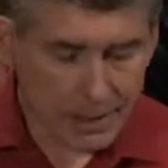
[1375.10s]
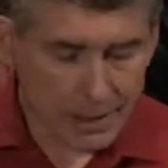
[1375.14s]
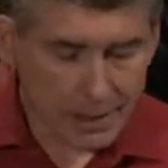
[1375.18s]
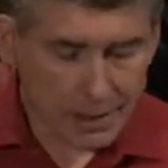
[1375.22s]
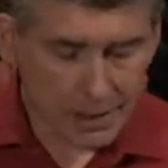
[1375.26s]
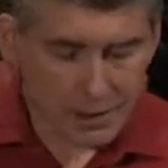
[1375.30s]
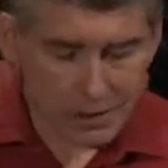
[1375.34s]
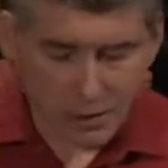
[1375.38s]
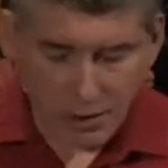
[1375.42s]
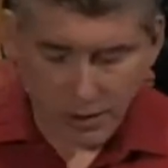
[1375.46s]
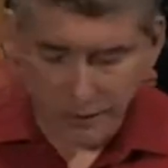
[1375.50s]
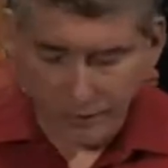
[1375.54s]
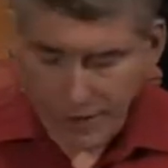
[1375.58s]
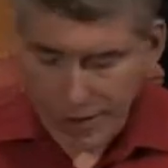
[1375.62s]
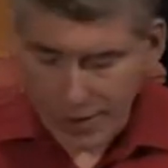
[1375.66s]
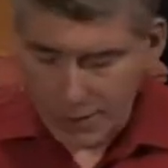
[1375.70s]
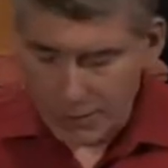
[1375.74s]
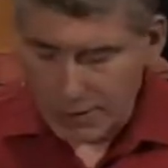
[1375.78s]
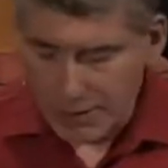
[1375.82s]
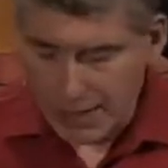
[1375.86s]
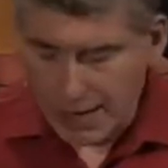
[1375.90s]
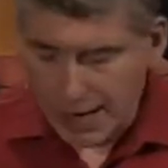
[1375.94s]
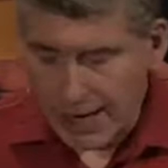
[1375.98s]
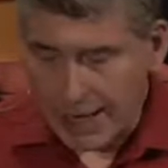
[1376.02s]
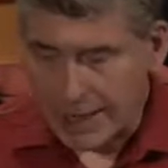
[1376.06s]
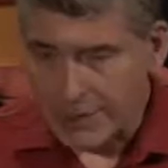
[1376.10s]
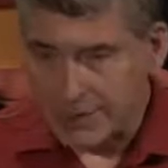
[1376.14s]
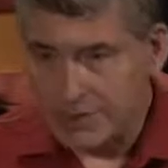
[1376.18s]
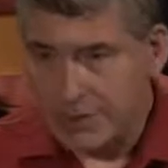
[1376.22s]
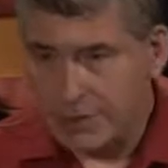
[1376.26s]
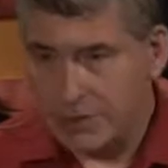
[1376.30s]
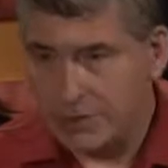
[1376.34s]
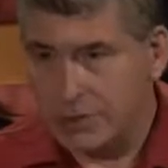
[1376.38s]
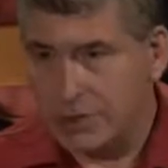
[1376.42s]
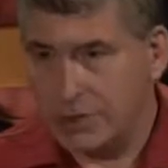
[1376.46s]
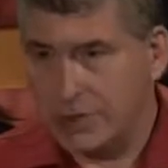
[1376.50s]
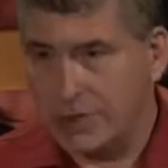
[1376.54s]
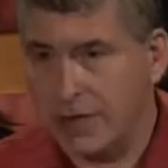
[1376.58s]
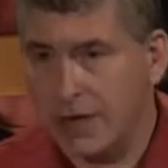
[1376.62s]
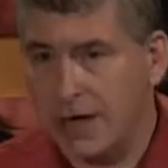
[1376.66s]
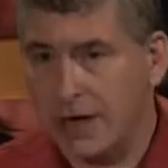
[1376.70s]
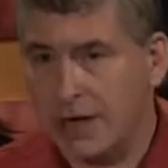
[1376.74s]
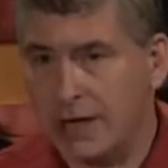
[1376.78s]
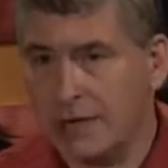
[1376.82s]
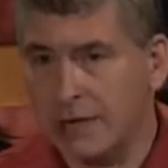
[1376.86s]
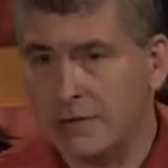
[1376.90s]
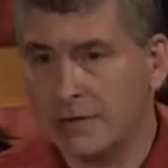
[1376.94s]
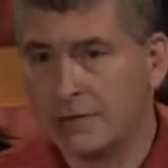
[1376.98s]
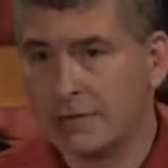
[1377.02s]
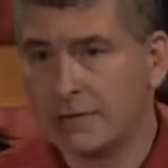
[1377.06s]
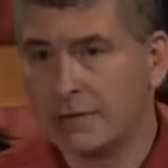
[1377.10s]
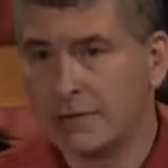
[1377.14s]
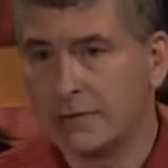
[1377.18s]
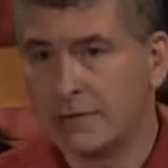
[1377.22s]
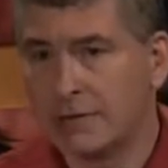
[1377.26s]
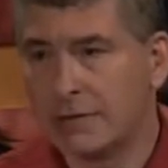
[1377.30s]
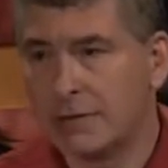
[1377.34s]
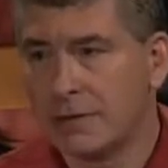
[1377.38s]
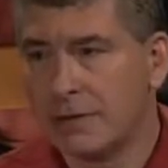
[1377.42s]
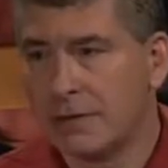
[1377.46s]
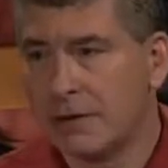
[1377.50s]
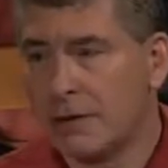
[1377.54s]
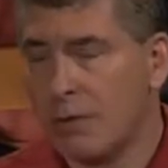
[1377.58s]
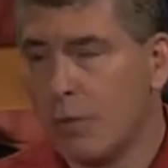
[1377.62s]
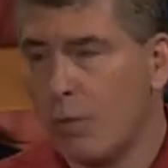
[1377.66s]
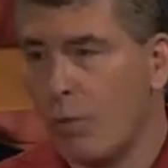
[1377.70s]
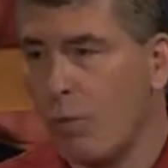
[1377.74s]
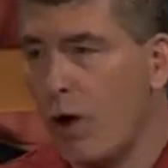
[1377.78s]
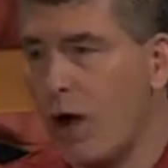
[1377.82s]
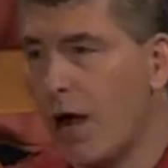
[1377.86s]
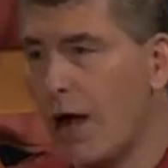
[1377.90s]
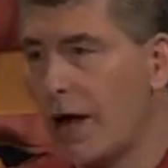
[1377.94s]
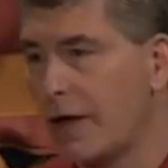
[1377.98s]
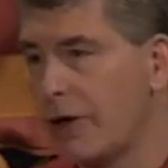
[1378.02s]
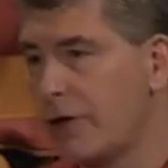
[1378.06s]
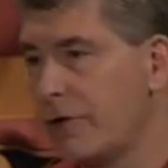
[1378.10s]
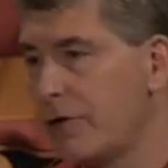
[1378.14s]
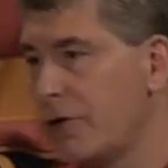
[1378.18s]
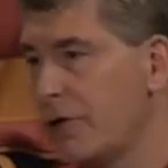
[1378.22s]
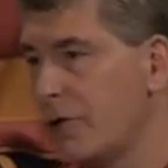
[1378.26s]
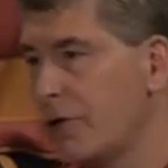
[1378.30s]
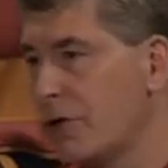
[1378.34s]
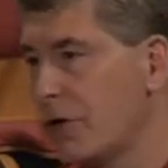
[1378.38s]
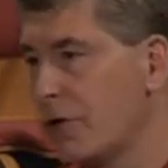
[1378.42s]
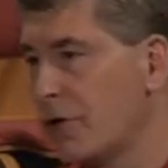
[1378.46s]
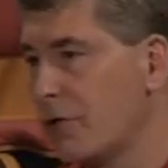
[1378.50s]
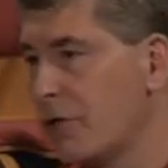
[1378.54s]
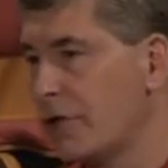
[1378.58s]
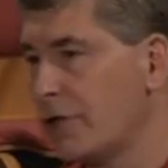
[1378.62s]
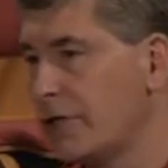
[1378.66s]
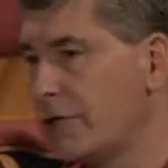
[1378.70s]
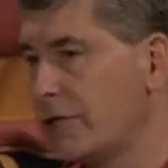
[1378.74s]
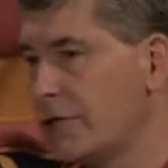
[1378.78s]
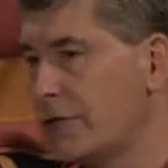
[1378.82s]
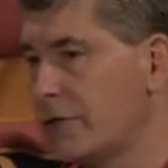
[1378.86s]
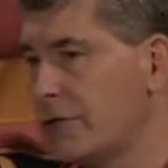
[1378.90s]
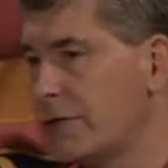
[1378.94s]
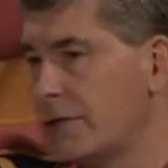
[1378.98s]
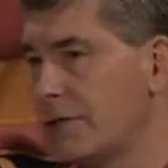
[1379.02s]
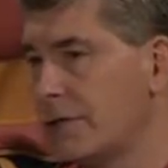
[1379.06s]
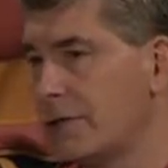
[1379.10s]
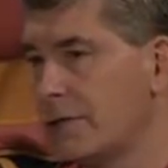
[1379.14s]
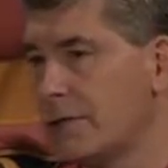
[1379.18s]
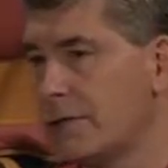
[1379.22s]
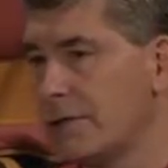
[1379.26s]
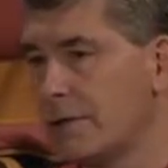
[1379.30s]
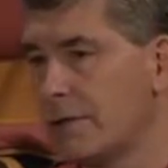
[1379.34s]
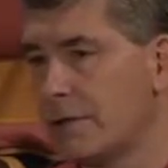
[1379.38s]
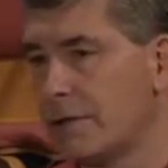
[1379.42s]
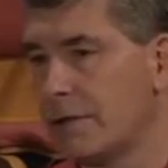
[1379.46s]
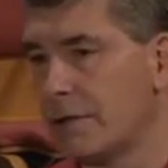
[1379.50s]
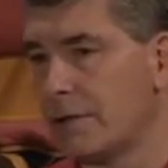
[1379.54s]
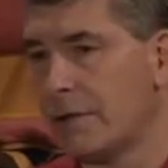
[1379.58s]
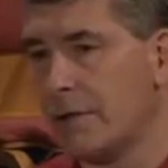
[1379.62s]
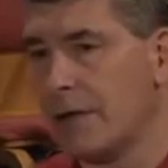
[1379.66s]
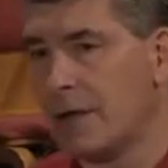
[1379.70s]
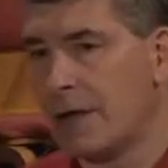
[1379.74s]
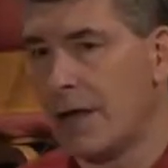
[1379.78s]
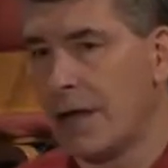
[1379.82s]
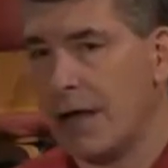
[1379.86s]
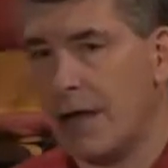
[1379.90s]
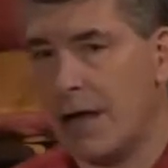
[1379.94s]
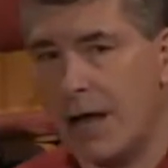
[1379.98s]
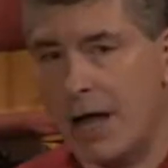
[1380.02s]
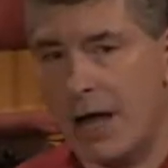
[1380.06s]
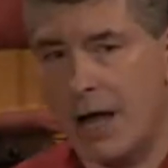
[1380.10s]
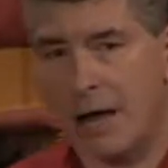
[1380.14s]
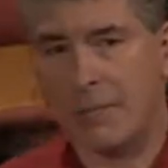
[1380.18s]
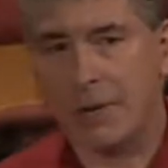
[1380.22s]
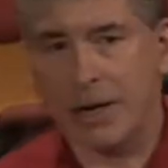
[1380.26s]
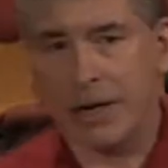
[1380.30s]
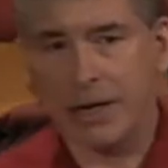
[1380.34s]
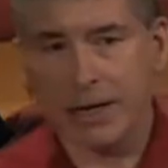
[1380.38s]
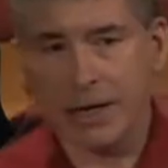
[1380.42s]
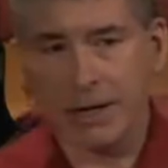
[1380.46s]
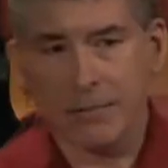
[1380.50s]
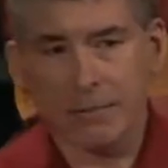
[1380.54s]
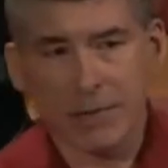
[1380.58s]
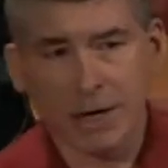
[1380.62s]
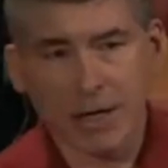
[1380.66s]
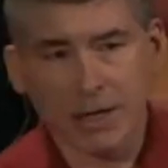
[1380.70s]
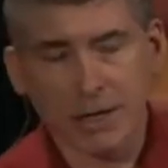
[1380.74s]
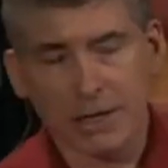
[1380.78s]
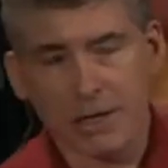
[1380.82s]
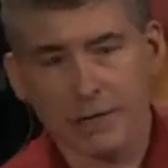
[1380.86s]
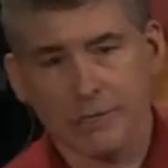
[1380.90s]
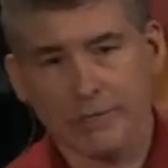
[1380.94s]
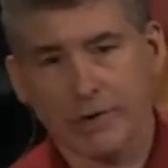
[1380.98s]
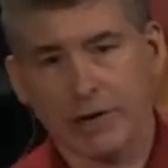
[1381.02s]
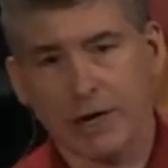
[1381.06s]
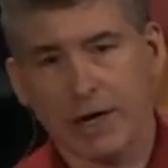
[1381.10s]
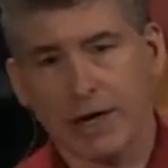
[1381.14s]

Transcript: So if I were to ask you tonight, why are you a Christian? I might get many different